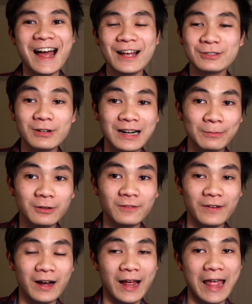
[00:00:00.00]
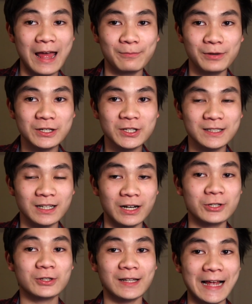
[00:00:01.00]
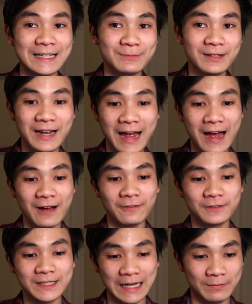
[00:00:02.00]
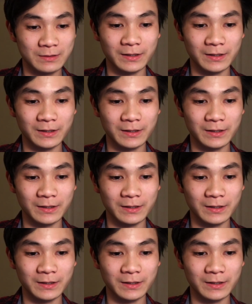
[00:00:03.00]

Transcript: So a couple of ambitious underclassmen have DM'd